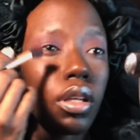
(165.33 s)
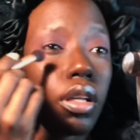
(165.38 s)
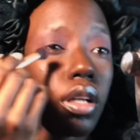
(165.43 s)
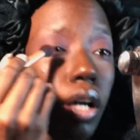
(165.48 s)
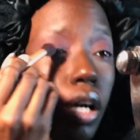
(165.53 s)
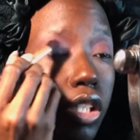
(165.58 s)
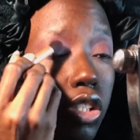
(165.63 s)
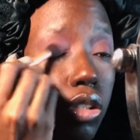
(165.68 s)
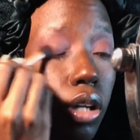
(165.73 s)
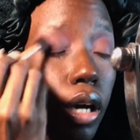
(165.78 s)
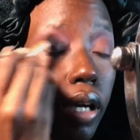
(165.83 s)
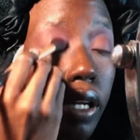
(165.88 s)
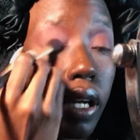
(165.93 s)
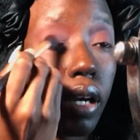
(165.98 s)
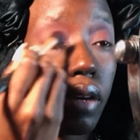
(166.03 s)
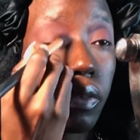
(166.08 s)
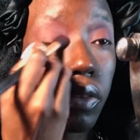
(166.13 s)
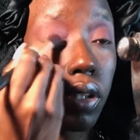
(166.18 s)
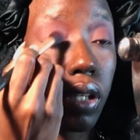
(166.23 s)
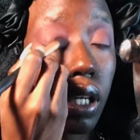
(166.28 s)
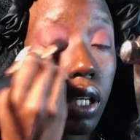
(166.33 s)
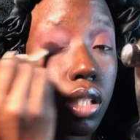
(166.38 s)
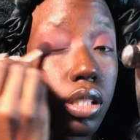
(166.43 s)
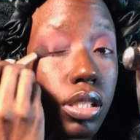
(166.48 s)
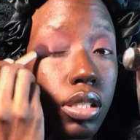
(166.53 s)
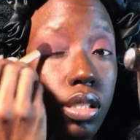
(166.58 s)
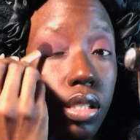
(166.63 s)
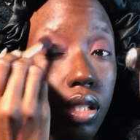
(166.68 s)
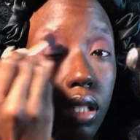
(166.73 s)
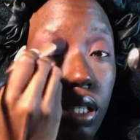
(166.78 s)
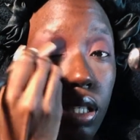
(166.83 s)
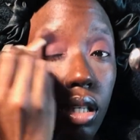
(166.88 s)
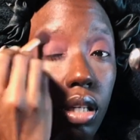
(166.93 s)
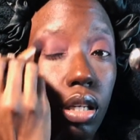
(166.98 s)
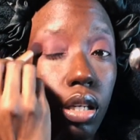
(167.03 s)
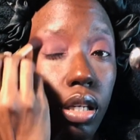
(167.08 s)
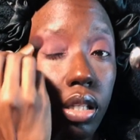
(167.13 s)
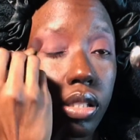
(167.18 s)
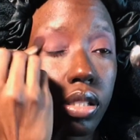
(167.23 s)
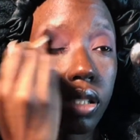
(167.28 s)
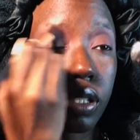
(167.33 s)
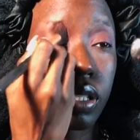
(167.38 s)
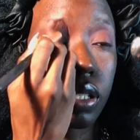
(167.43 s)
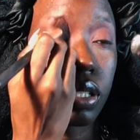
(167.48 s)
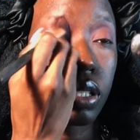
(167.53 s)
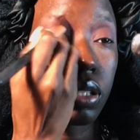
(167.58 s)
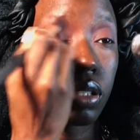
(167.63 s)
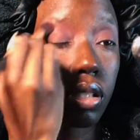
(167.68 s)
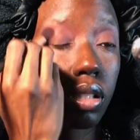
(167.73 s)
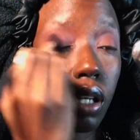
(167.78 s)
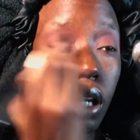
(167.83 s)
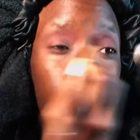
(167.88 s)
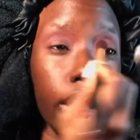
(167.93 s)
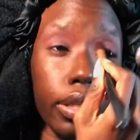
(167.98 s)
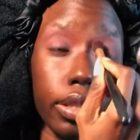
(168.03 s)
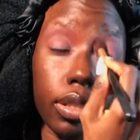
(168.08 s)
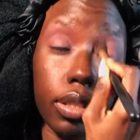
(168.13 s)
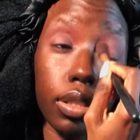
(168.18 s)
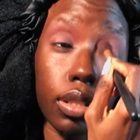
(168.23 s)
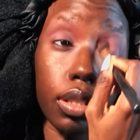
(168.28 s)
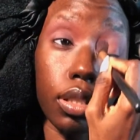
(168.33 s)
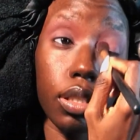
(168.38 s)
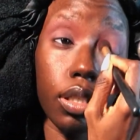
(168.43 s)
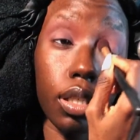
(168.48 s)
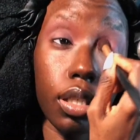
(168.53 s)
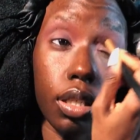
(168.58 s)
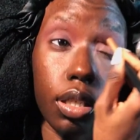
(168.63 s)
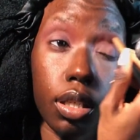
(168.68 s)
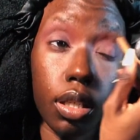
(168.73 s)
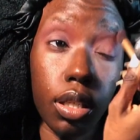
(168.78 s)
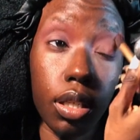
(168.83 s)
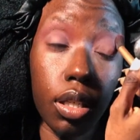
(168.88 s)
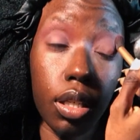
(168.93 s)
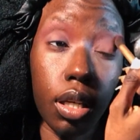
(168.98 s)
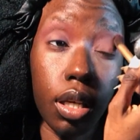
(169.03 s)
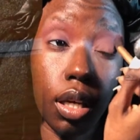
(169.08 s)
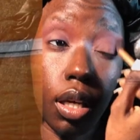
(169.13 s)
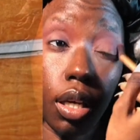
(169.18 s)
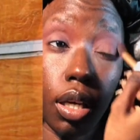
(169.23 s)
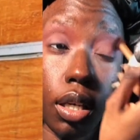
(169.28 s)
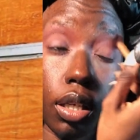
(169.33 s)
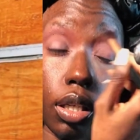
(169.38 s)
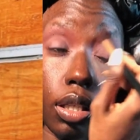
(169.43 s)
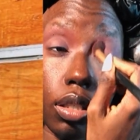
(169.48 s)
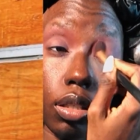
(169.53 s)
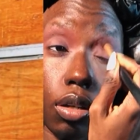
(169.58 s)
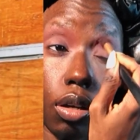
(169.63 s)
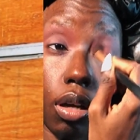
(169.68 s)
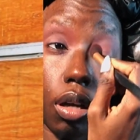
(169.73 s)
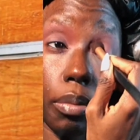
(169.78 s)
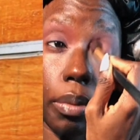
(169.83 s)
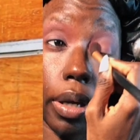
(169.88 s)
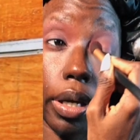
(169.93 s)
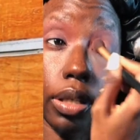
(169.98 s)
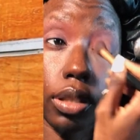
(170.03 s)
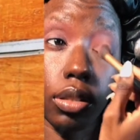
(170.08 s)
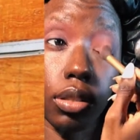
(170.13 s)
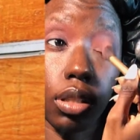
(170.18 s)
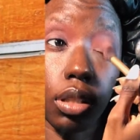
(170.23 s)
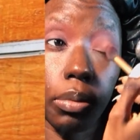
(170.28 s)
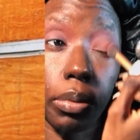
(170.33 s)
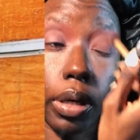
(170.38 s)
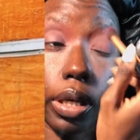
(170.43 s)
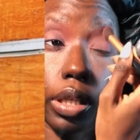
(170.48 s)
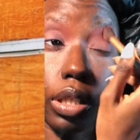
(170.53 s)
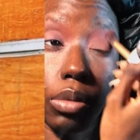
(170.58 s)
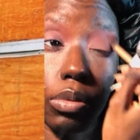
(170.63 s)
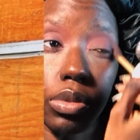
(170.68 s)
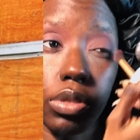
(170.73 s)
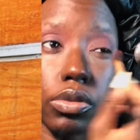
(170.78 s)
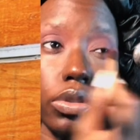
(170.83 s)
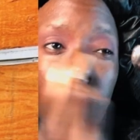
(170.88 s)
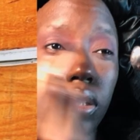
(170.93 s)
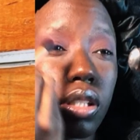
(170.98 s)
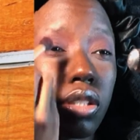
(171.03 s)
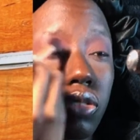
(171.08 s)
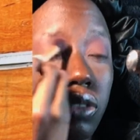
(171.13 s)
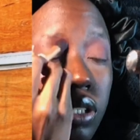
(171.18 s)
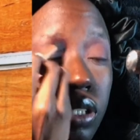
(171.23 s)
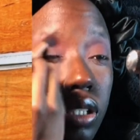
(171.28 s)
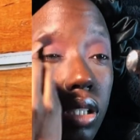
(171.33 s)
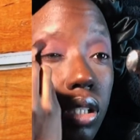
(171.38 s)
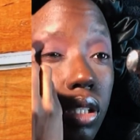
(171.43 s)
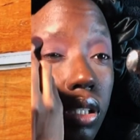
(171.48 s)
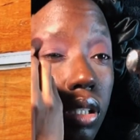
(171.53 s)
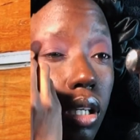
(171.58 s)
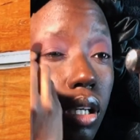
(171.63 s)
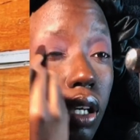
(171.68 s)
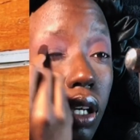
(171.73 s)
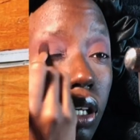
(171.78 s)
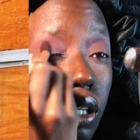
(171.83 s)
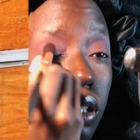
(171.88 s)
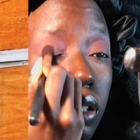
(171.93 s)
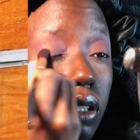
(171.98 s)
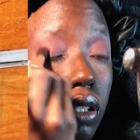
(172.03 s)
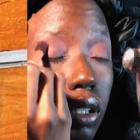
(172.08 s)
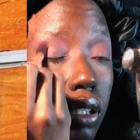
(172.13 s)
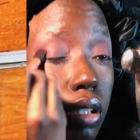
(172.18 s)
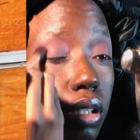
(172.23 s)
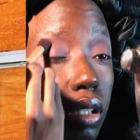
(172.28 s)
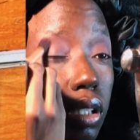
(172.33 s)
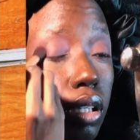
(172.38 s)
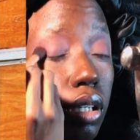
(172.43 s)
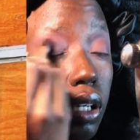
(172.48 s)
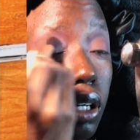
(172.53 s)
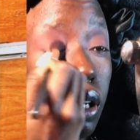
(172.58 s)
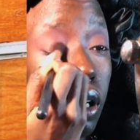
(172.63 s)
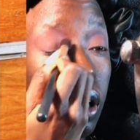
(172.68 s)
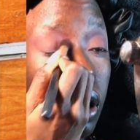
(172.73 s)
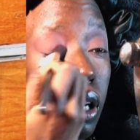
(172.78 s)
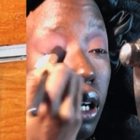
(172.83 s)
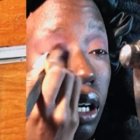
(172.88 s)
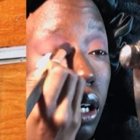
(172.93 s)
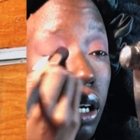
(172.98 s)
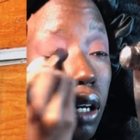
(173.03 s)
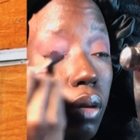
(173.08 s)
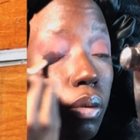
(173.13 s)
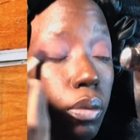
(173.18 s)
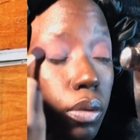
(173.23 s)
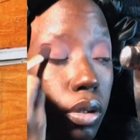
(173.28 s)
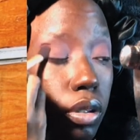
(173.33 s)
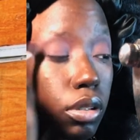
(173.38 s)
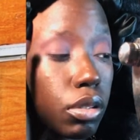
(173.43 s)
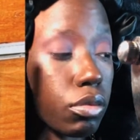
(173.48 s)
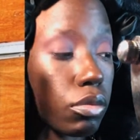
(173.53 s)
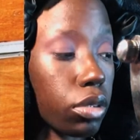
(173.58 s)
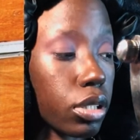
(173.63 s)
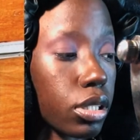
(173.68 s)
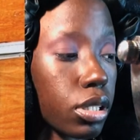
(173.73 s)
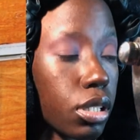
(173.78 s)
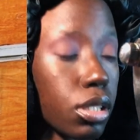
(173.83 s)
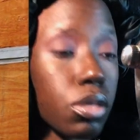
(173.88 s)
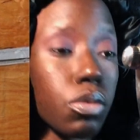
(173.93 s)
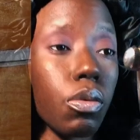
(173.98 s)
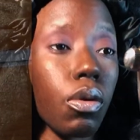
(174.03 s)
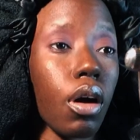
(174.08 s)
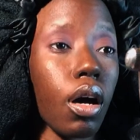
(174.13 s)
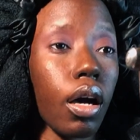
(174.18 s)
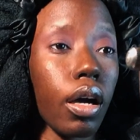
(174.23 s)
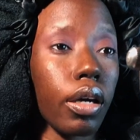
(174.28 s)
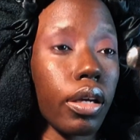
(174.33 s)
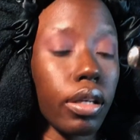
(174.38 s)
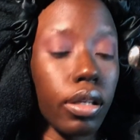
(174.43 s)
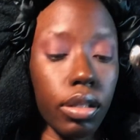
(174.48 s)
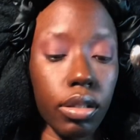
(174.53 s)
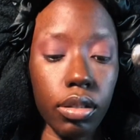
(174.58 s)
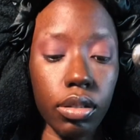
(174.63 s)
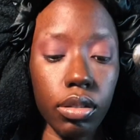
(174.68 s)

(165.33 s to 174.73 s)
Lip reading: You know, I tried every agency and I just could not get a call back. Nobody was really interested, and one of the reasons why,